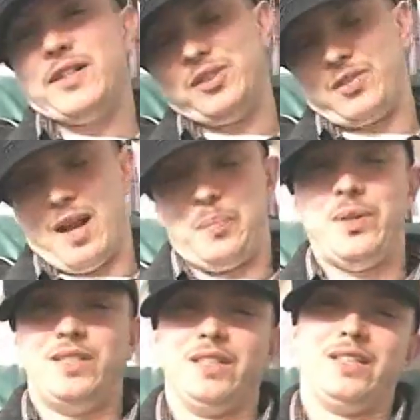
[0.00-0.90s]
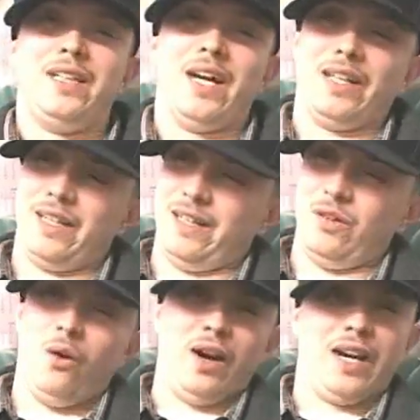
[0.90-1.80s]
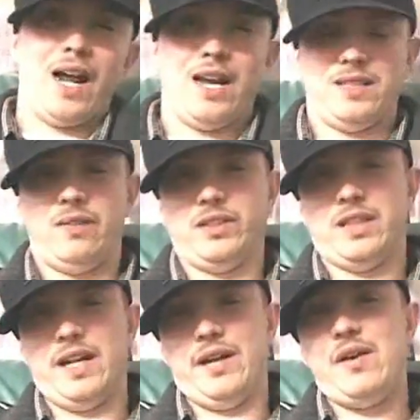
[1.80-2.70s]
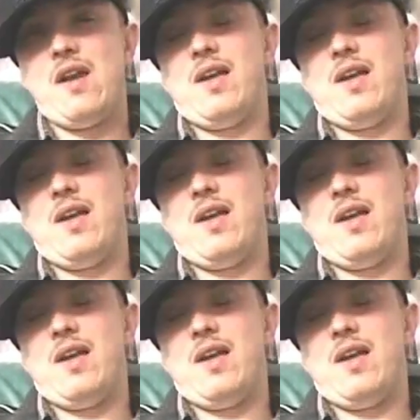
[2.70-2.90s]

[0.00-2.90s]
to try to piece it together and organize everything.